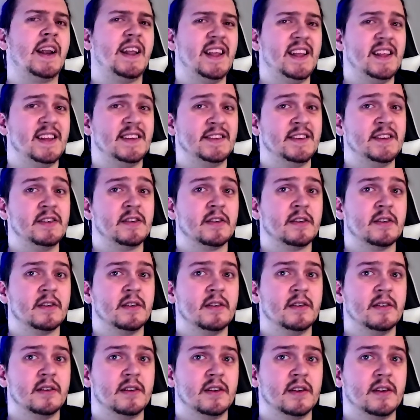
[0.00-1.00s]
easier
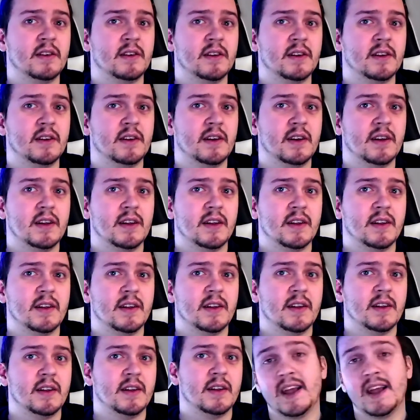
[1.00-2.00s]

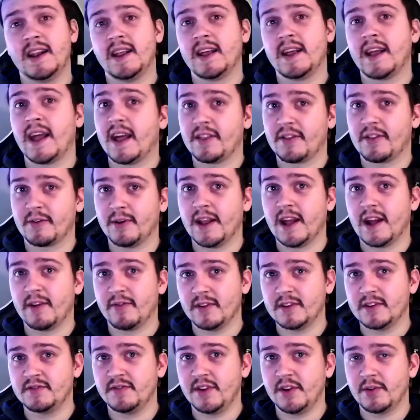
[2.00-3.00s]
than hitting at 3
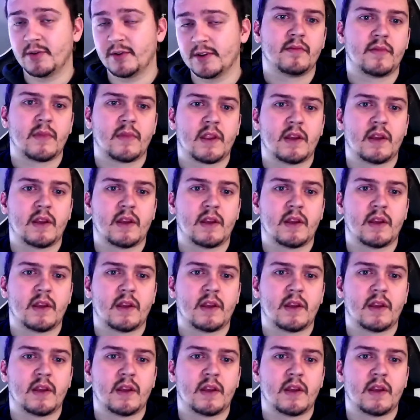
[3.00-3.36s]
average viewers.